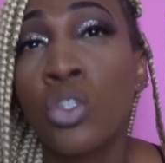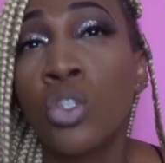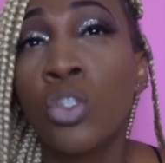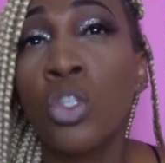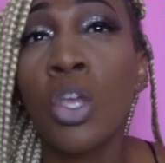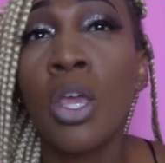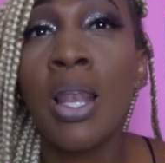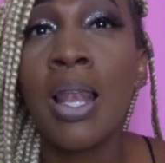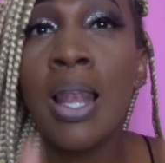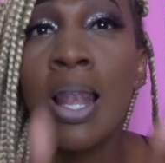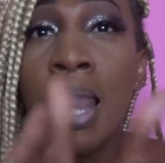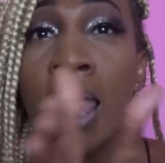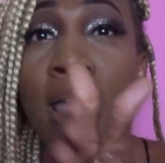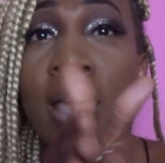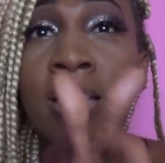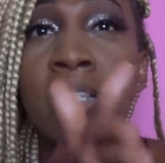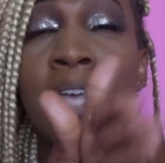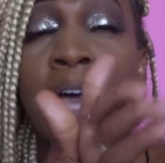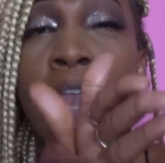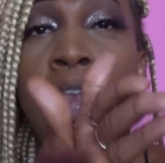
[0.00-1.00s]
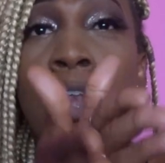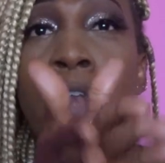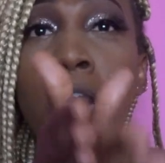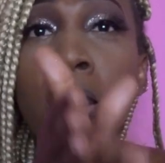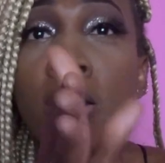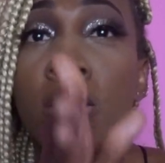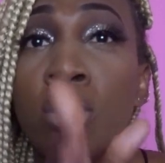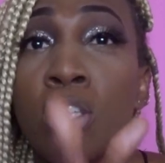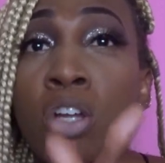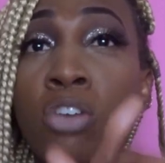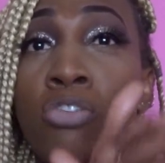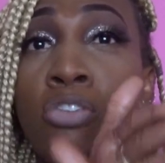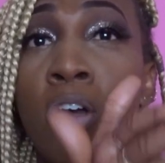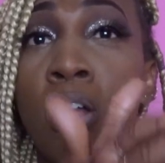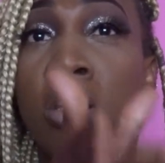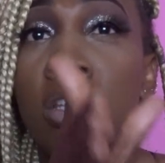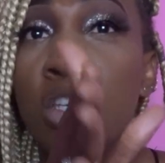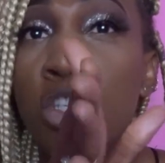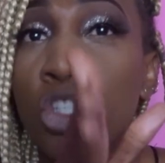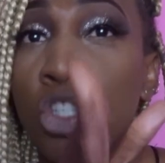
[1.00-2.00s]
so your legs are
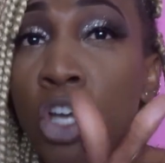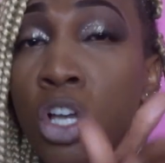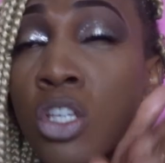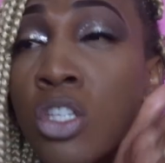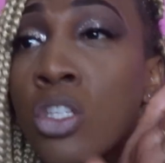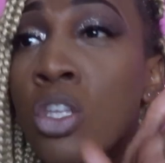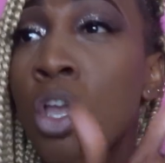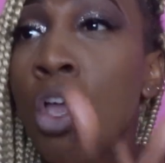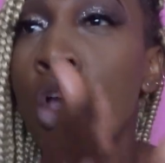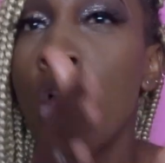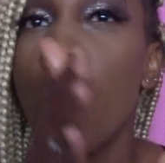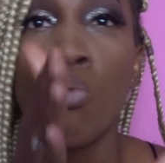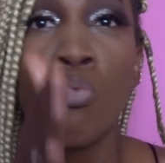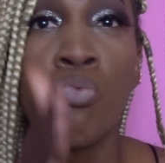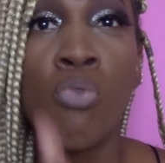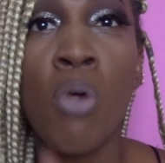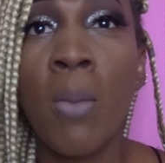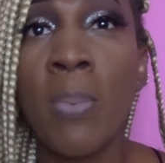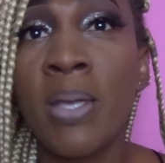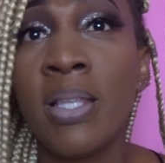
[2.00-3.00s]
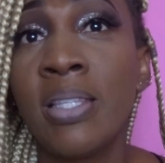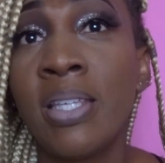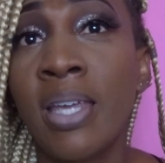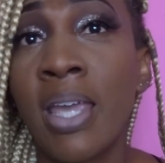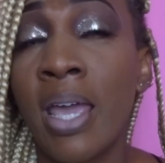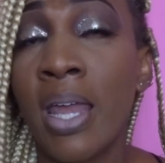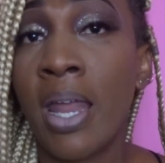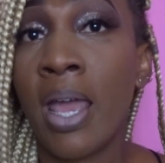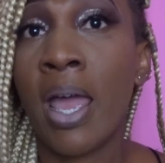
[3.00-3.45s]
literally just rubbing together.